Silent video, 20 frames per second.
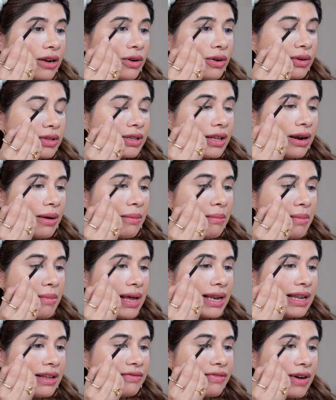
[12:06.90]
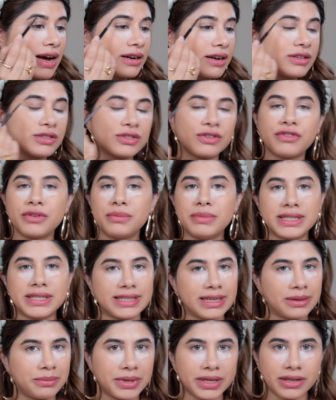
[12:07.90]
Look, there are many factors of a
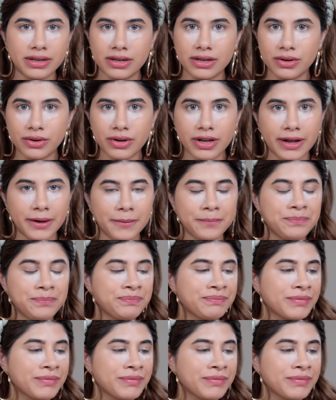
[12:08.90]
missing period, okay?